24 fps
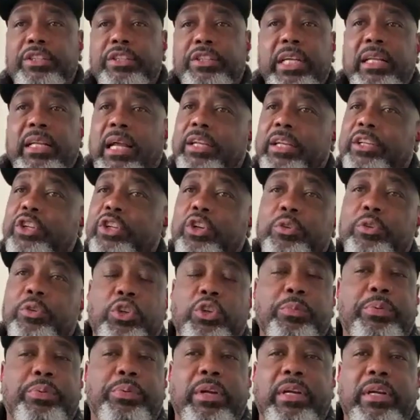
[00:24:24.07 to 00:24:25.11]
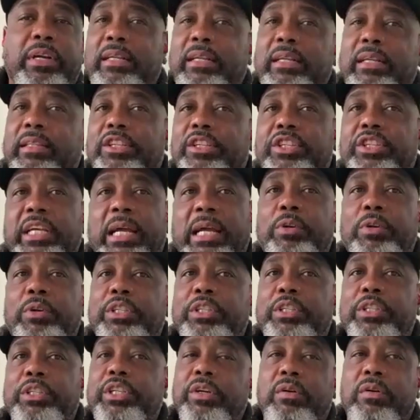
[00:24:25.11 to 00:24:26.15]
And G, like you, you putting out there, G. I
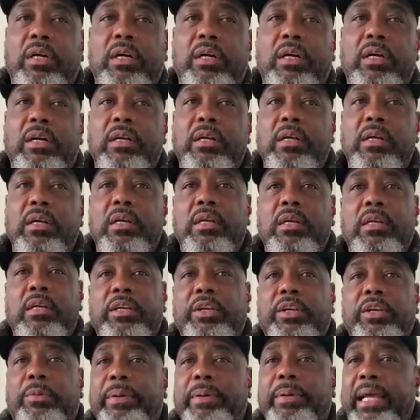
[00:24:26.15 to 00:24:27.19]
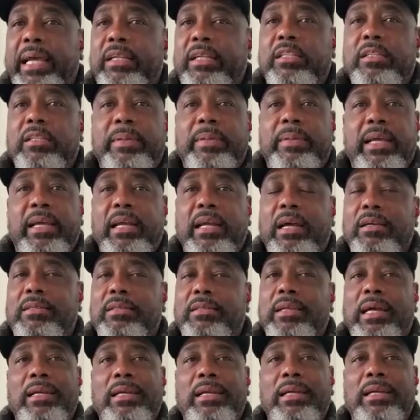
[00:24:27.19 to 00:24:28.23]
went to your uh your pages, man. I
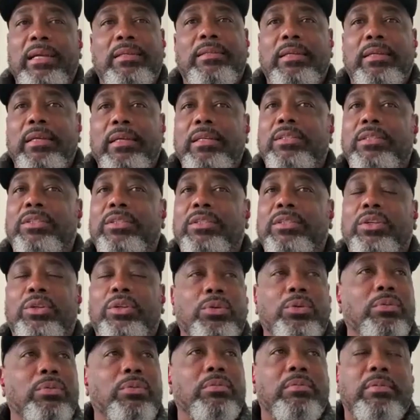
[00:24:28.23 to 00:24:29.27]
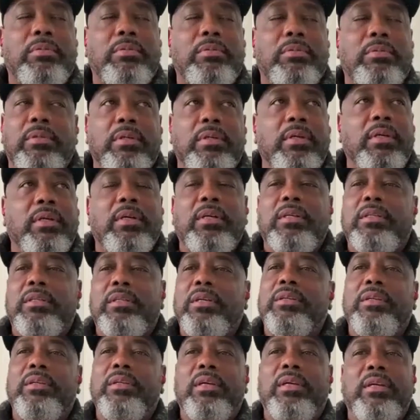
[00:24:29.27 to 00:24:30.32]
was like, this dude.
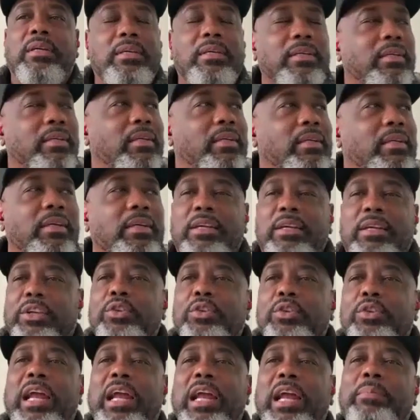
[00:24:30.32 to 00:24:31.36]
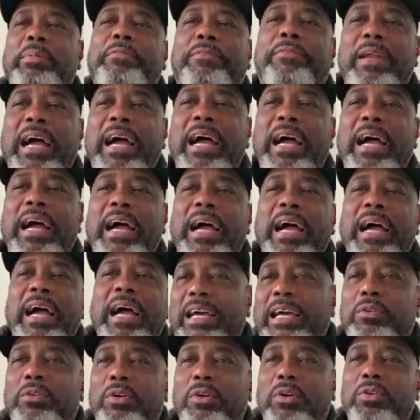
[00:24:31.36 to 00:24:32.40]
So you got to be fly like
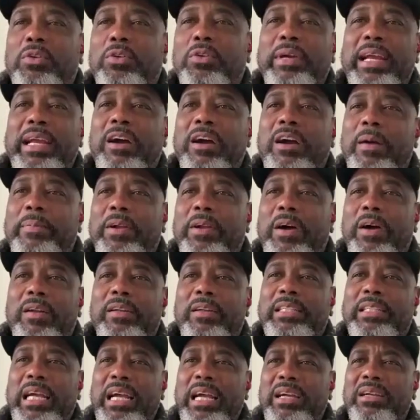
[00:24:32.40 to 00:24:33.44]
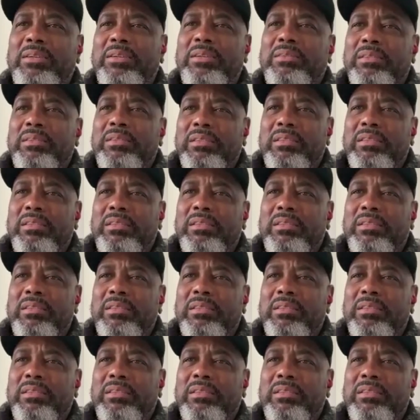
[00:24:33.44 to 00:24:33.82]
that on the on the red carpet all the time.